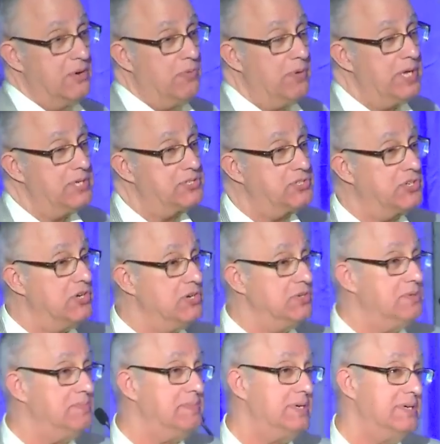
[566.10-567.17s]
We
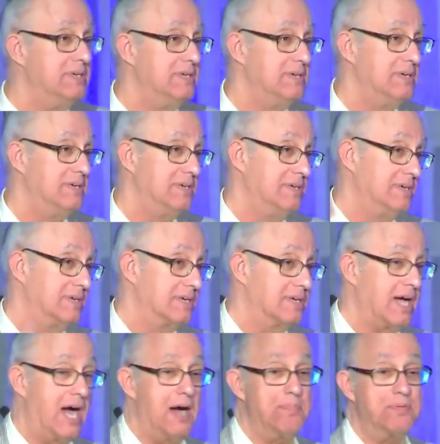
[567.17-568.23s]
assume
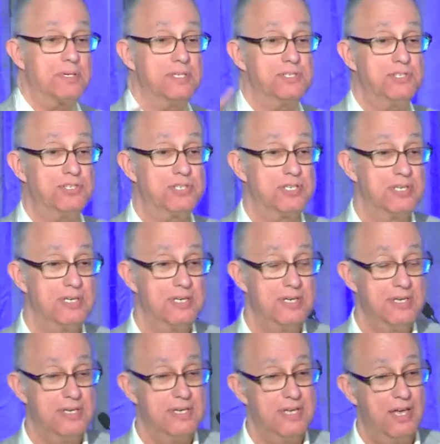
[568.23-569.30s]
competence.
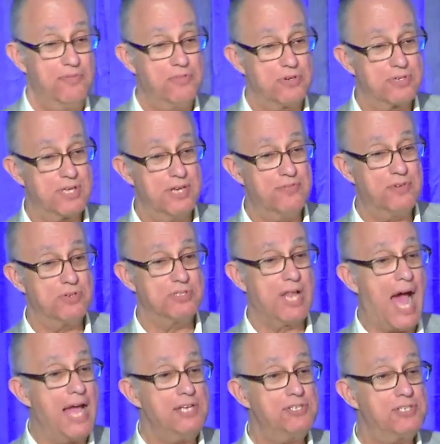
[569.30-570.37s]
If you're, if you're
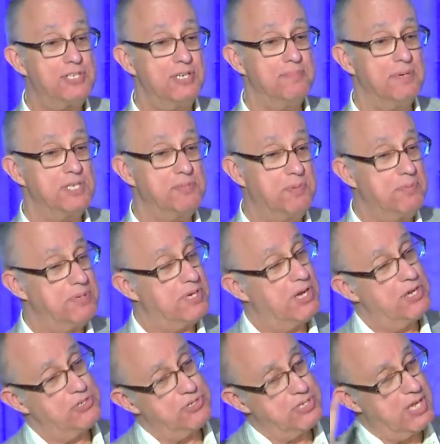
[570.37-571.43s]
nice, it must be
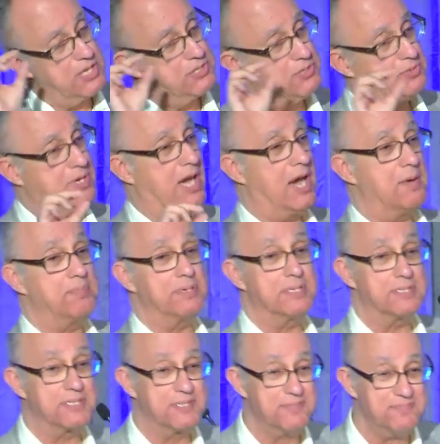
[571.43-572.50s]
because you're not too
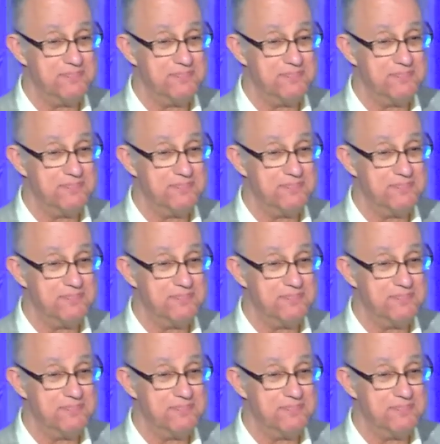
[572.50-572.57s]
competent